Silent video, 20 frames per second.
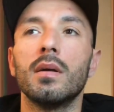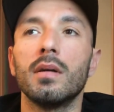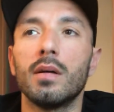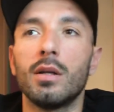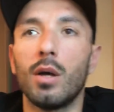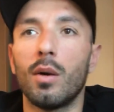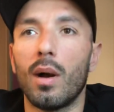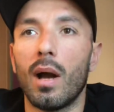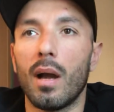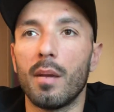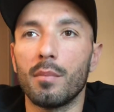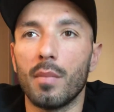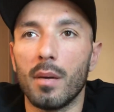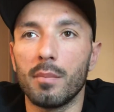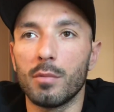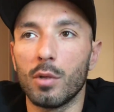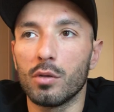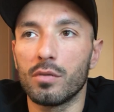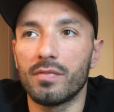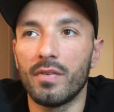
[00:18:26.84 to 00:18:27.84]

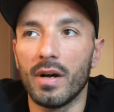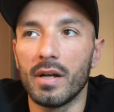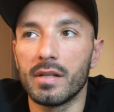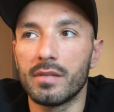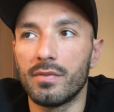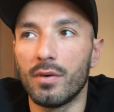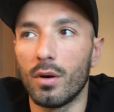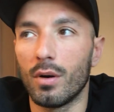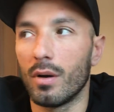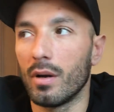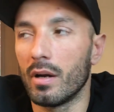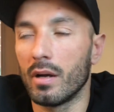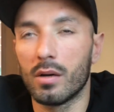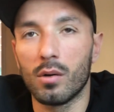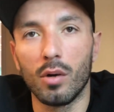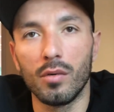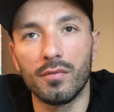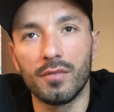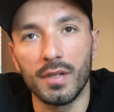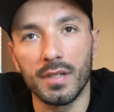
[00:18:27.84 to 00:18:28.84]
I'm not fight for
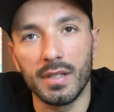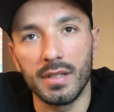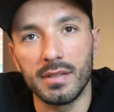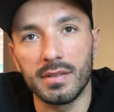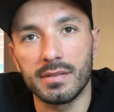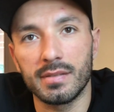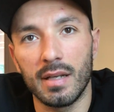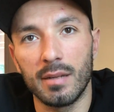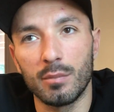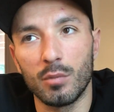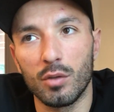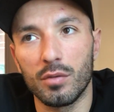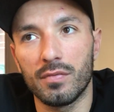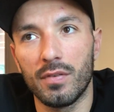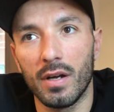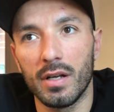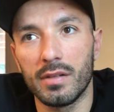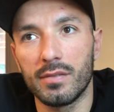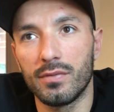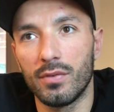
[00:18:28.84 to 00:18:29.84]
confidence. I'm not
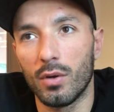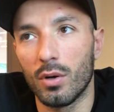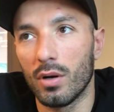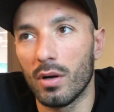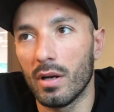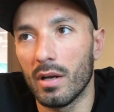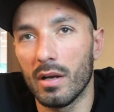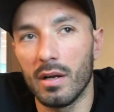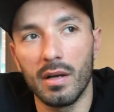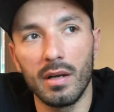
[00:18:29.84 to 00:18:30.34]
fight for